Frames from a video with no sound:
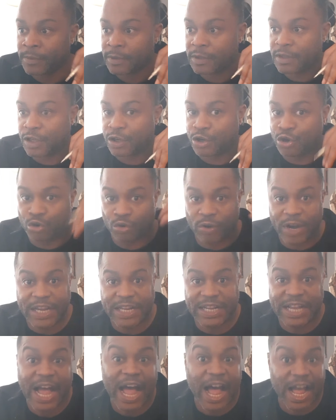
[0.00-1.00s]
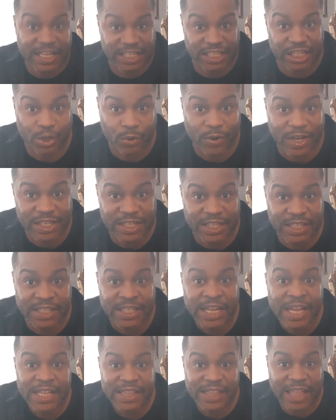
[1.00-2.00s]
great consequences
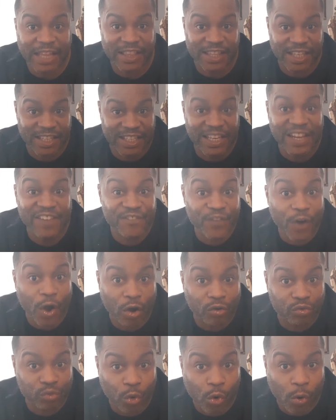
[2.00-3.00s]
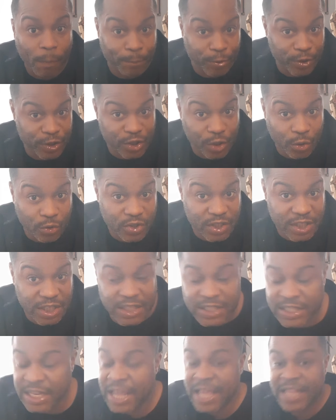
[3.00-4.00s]
that the default rule
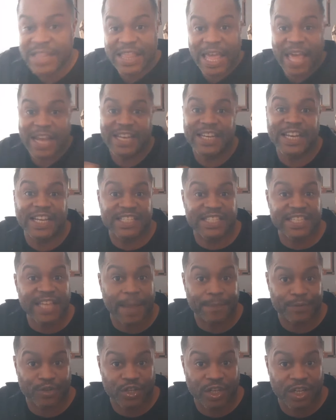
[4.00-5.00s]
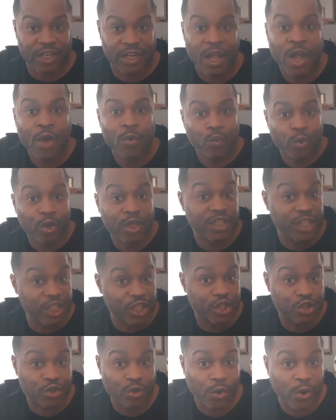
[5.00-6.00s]
produces that an exception would
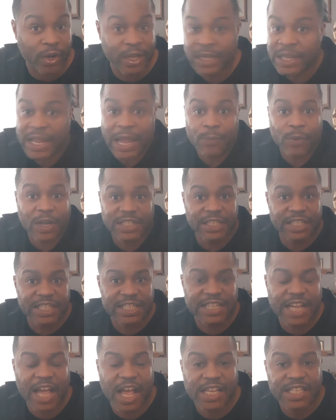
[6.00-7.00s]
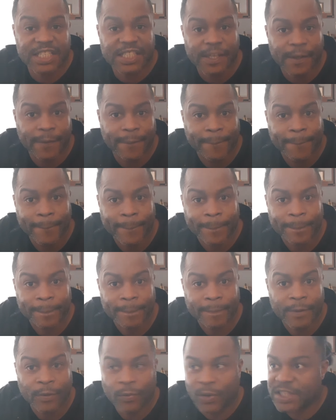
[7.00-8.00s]
destroy? That wasn't discussed.
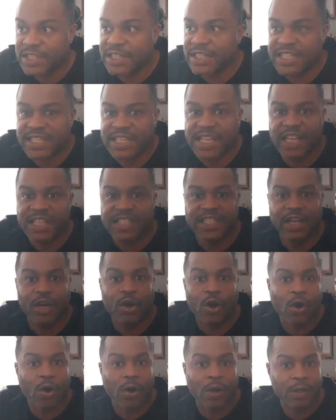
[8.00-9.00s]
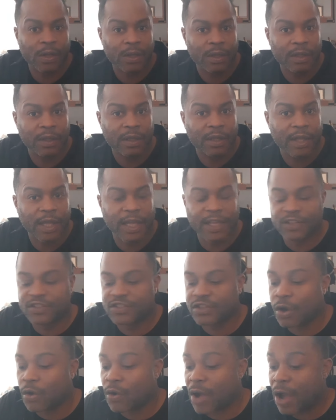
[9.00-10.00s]
Wasn't discussed at all. And
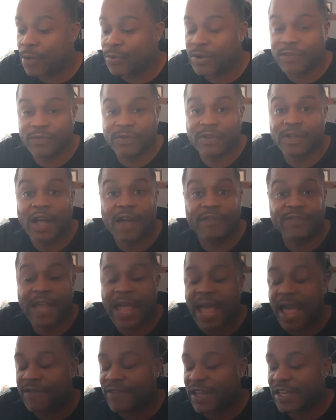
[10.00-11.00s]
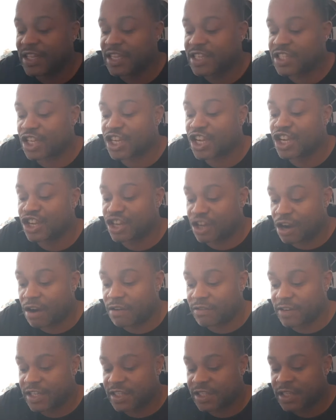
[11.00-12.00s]
so I would have loved to have at least a
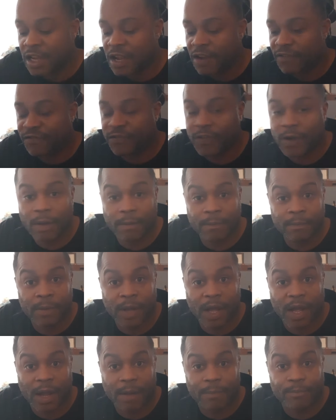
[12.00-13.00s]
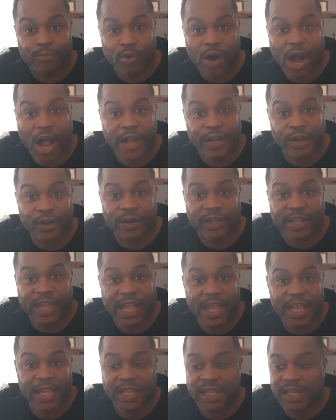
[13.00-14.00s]
concurrence from Breyer,
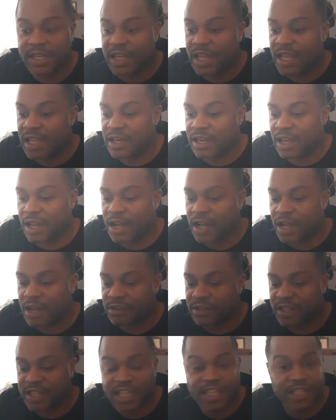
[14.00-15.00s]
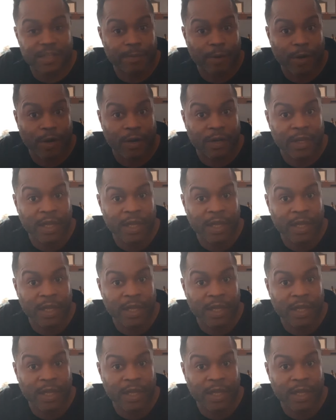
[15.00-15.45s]
Kagan, and Ginsburg,